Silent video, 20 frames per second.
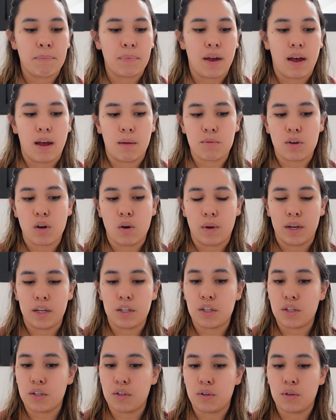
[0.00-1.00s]
I'm
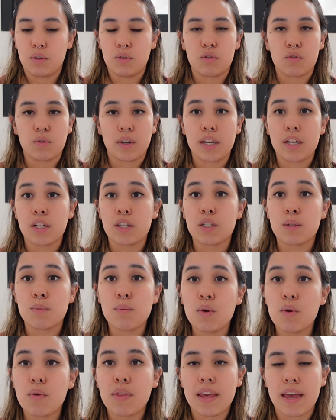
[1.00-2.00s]
going to drink a
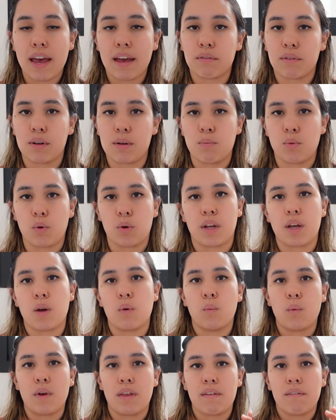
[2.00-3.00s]
smoothie every morning
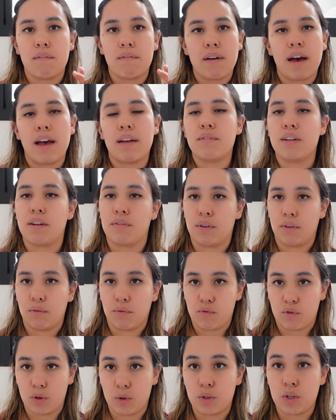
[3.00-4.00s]
with five different
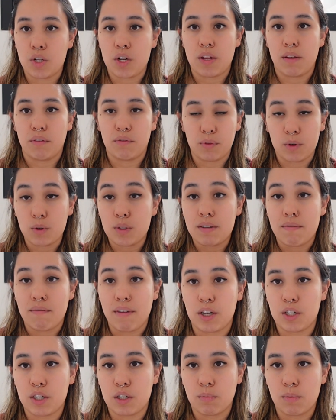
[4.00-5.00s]
fruits, fruits and
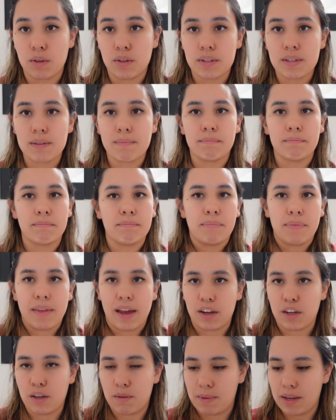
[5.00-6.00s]
vegetables.
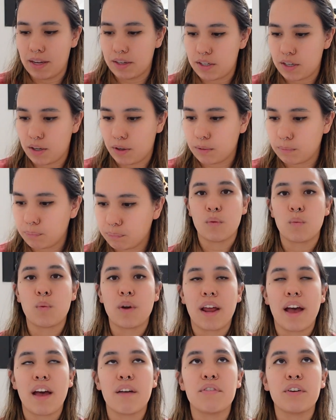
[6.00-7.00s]
That could be it too.
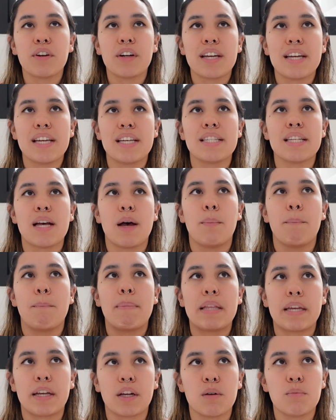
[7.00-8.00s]
Whatever is
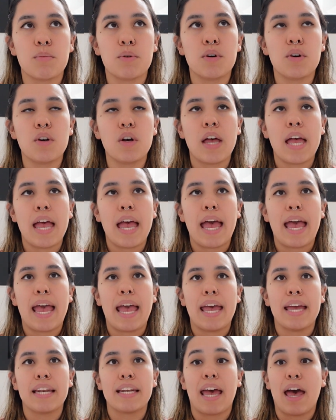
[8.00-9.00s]
applicable
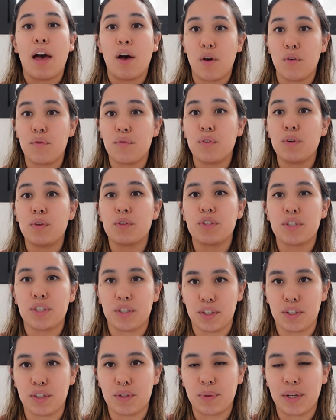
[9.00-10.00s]
and helpful to
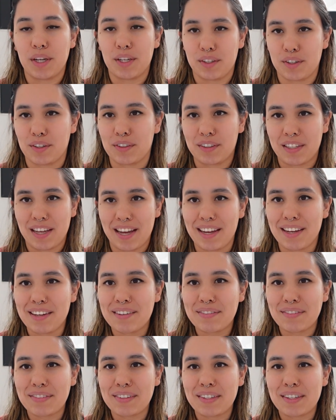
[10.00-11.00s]
you in your life,
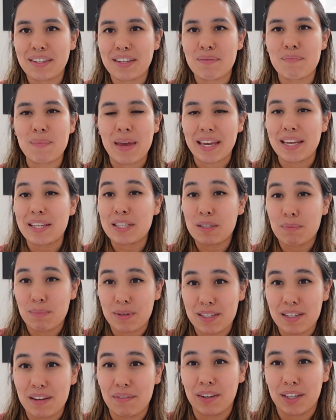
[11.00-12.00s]
make it
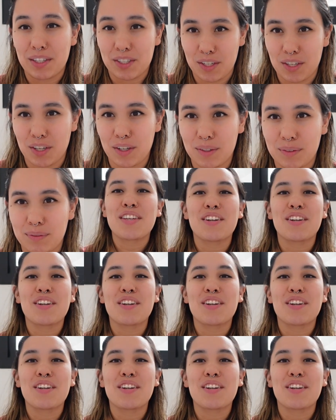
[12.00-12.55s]
specific to you.